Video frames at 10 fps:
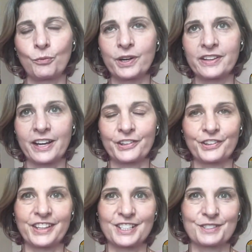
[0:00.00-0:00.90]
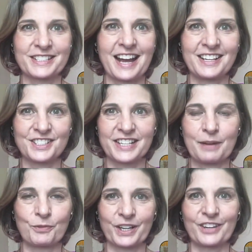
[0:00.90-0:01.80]
One of the other things is
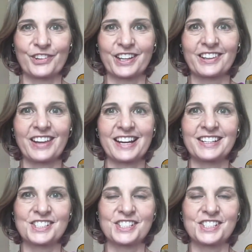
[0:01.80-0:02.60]
I'm working with a client.